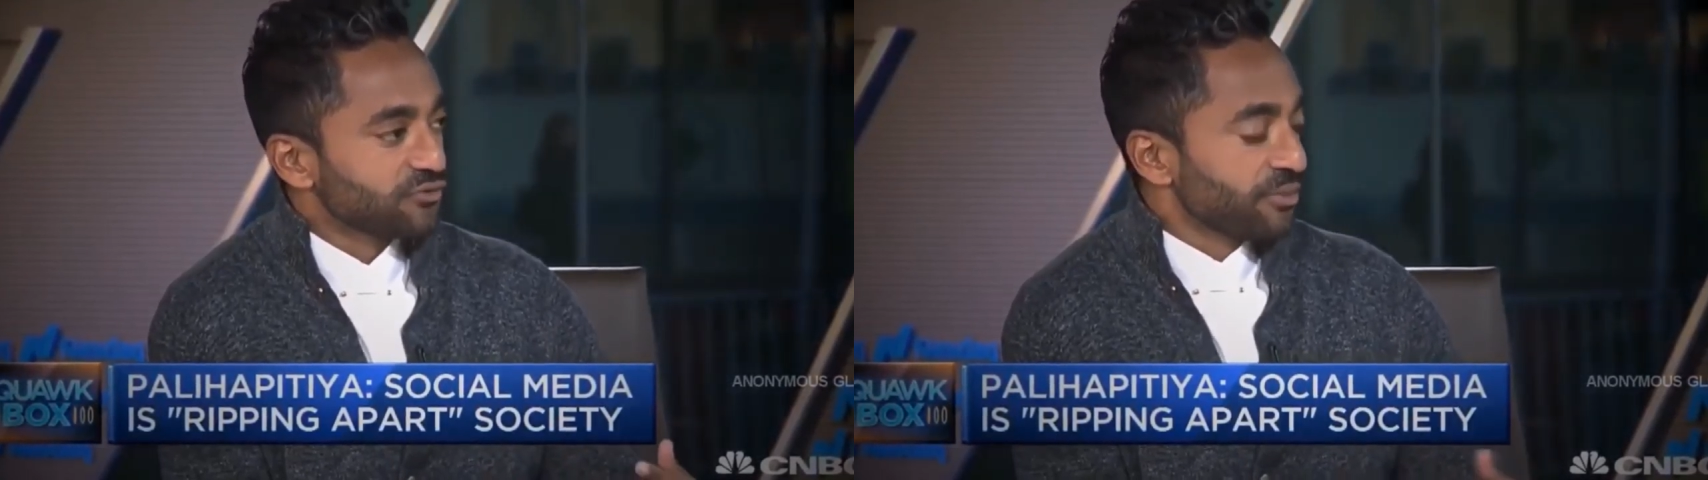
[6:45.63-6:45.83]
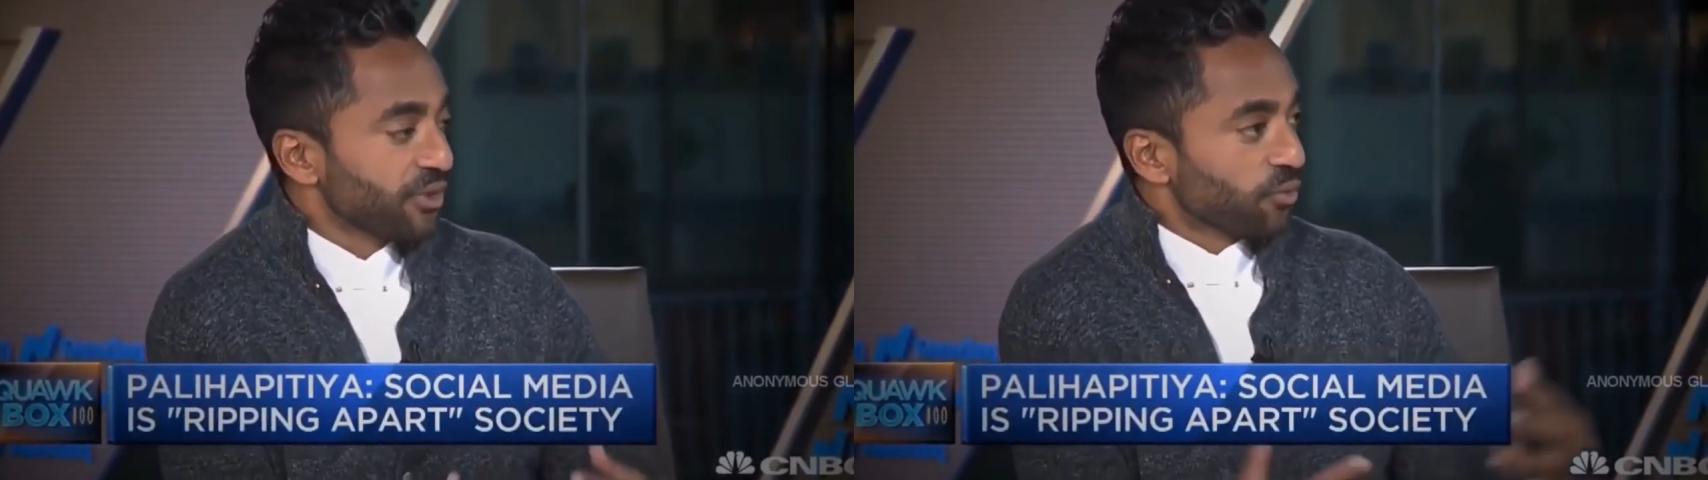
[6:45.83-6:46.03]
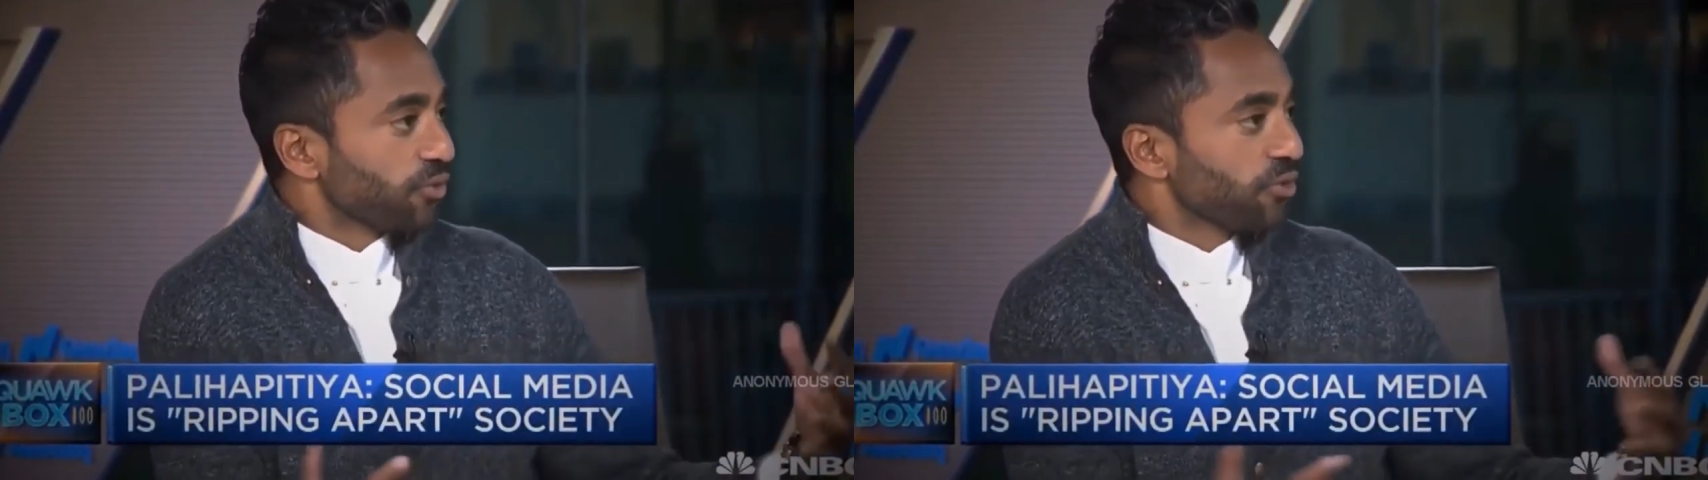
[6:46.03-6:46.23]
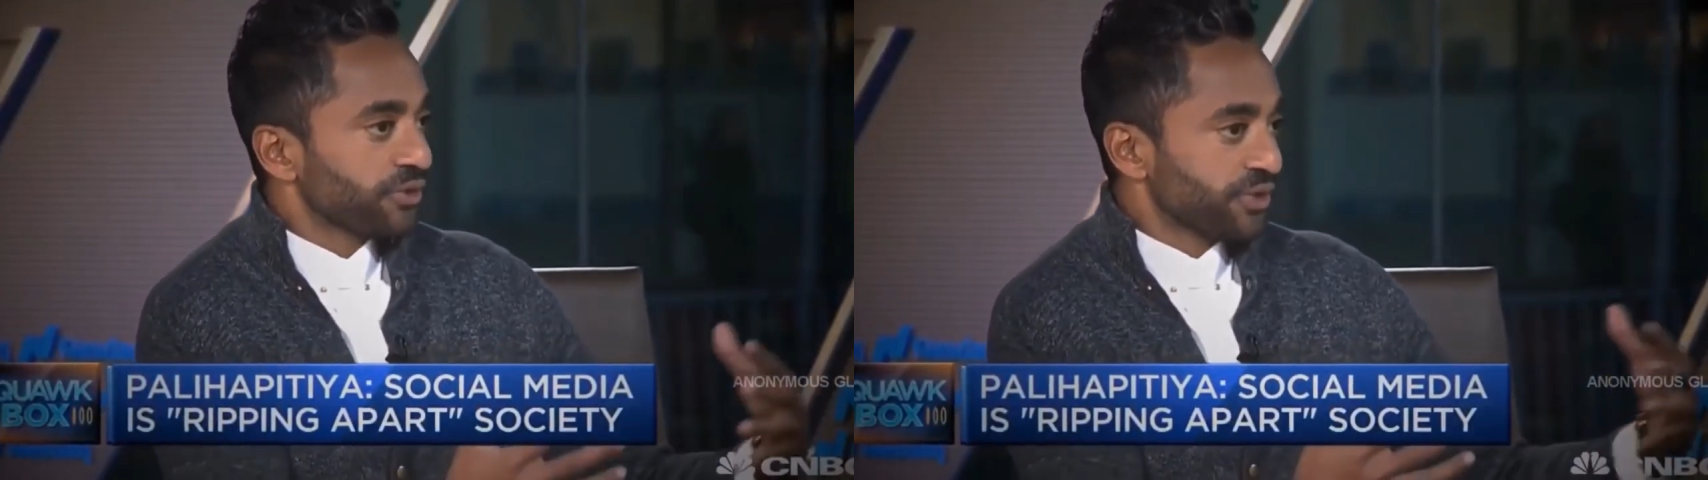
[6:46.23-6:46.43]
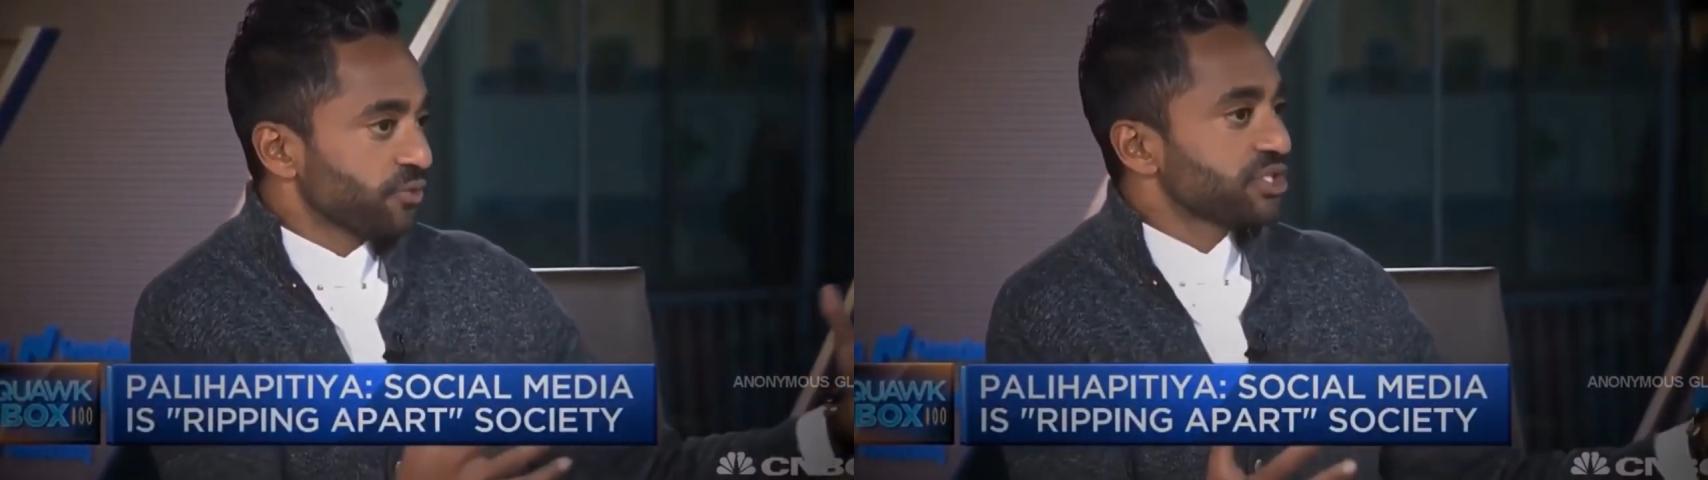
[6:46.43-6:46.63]
from the
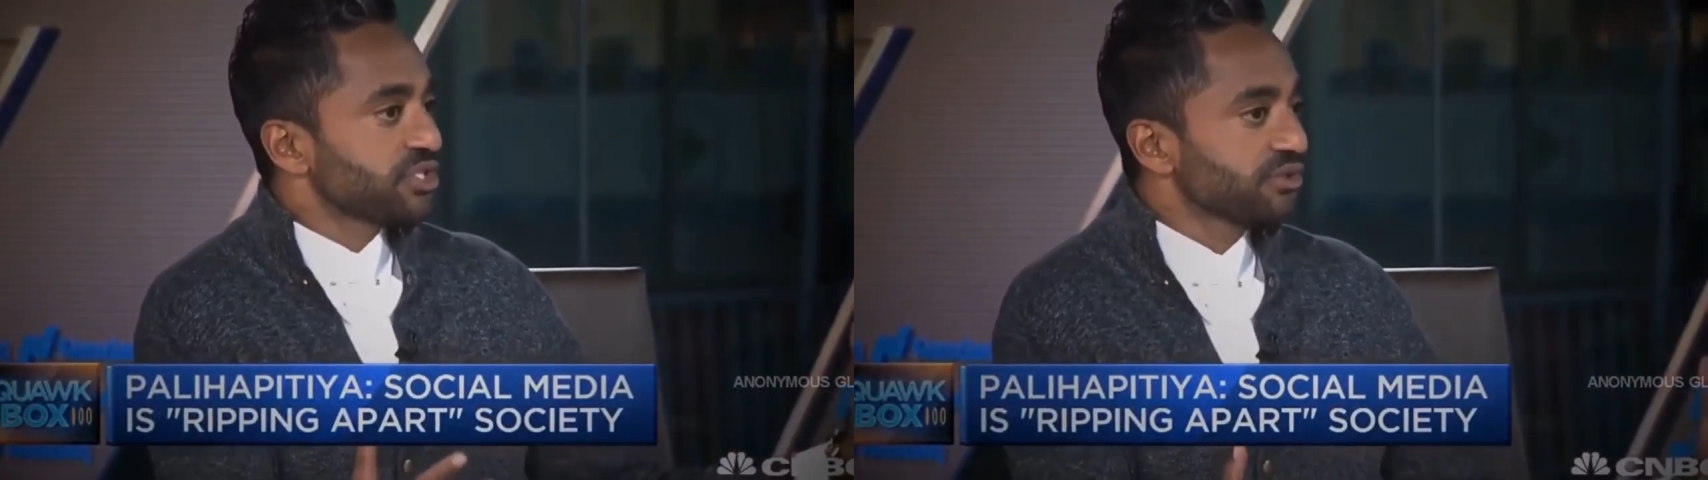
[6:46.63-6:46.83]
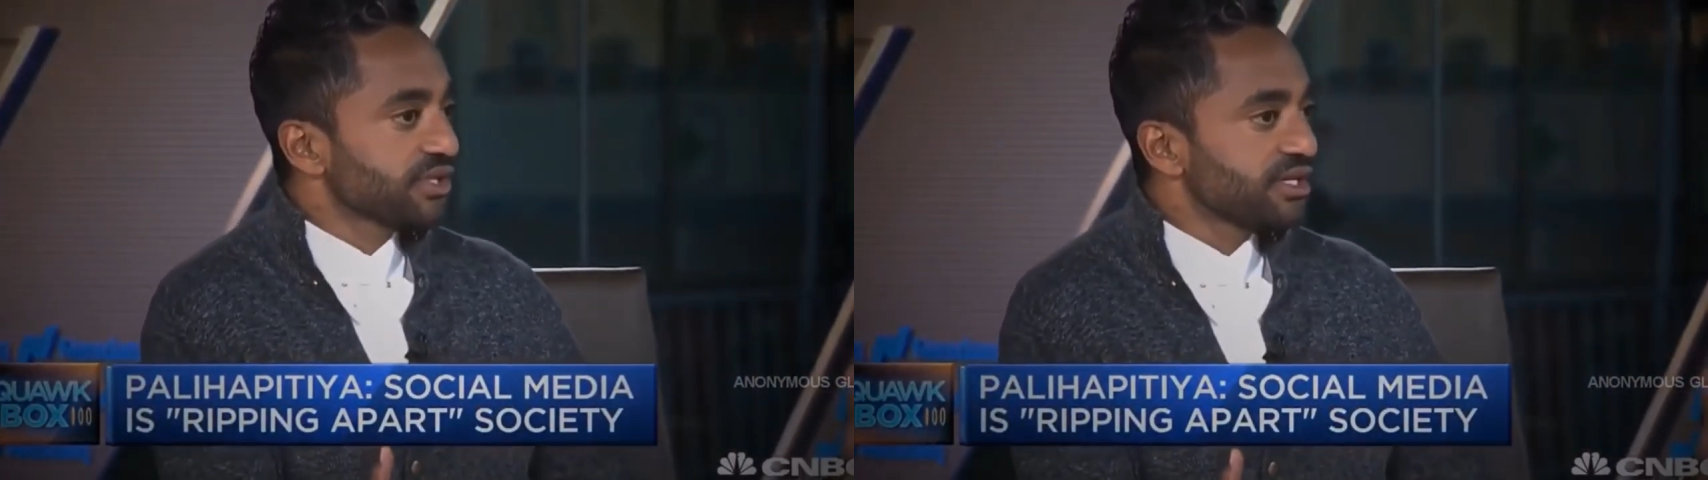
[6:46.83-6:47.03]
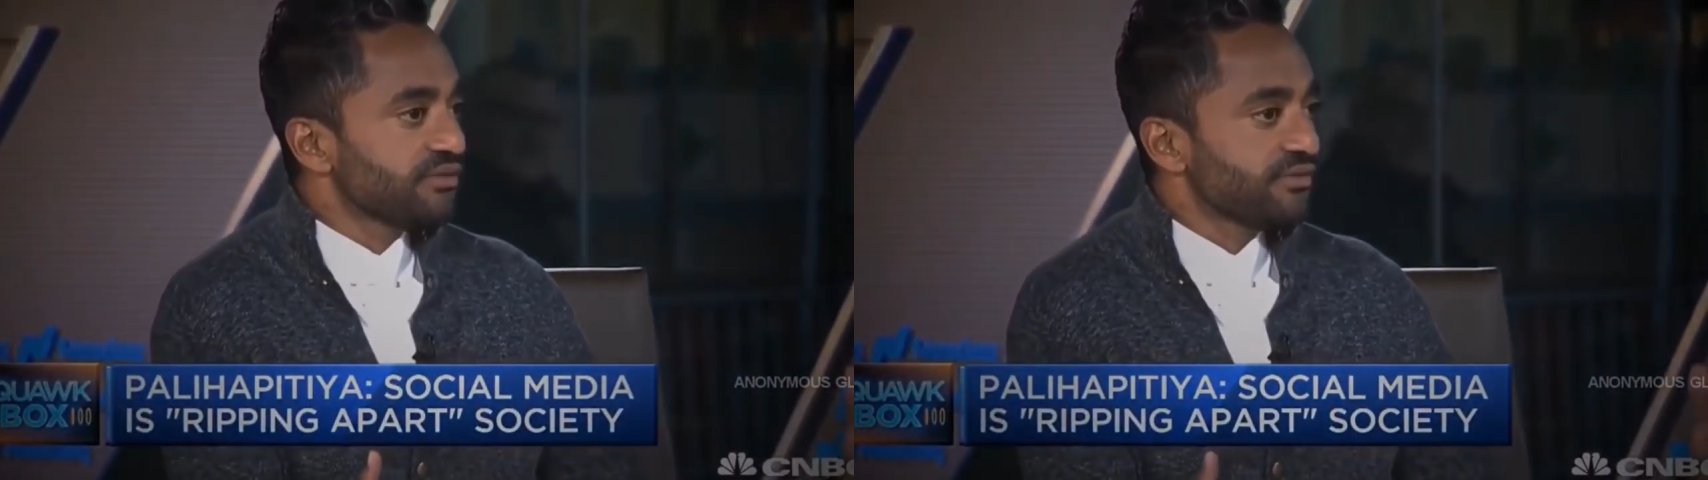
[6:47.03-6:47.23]
world in which you live.